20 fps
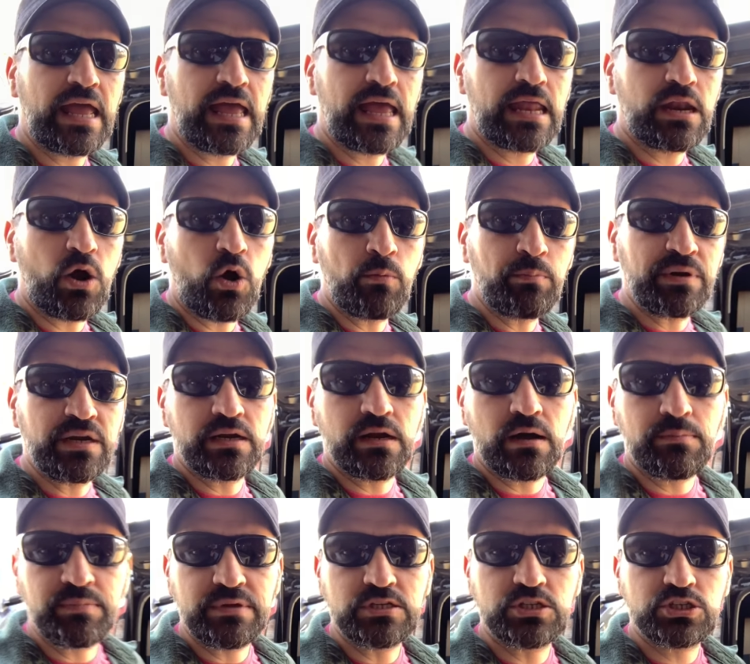and open it
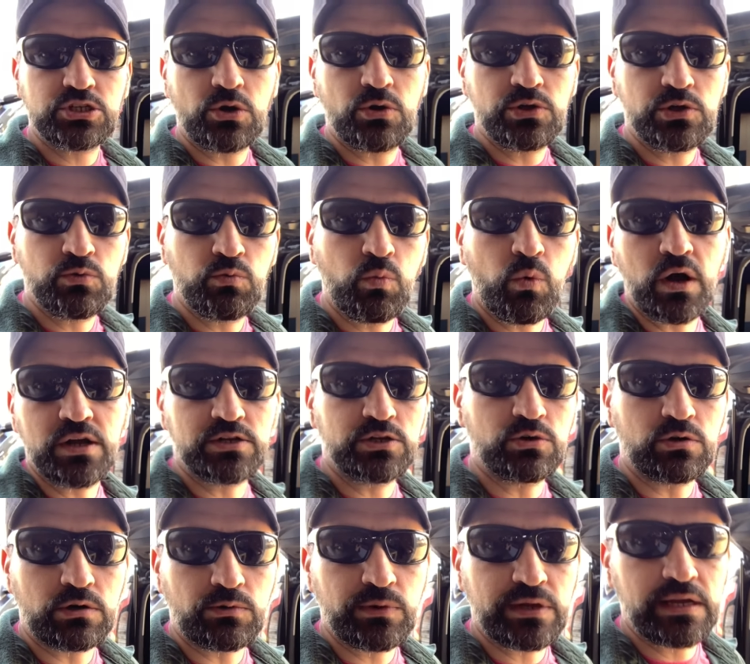up and show you what
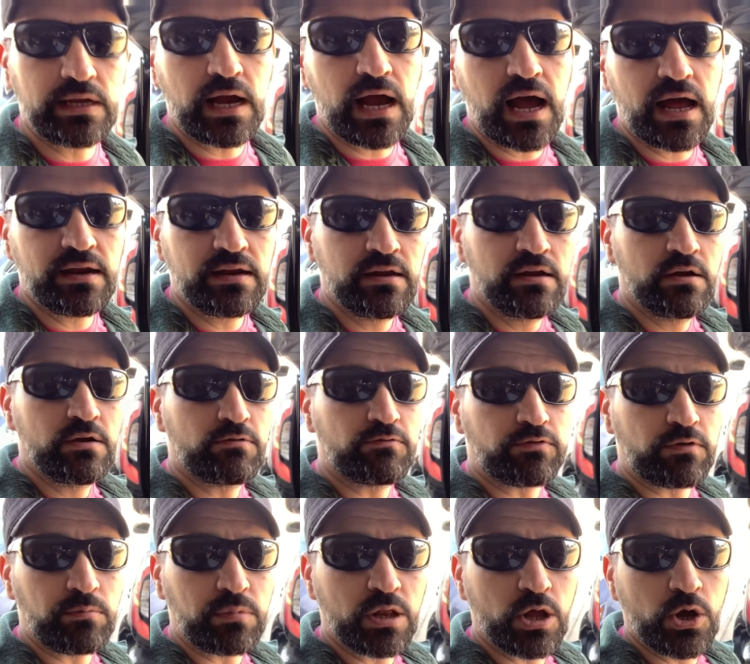door we got
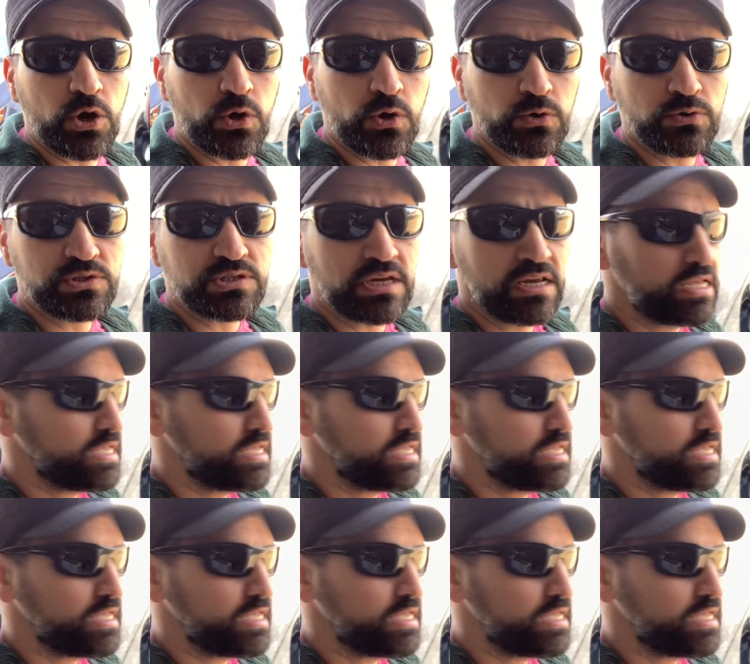from Lowe's.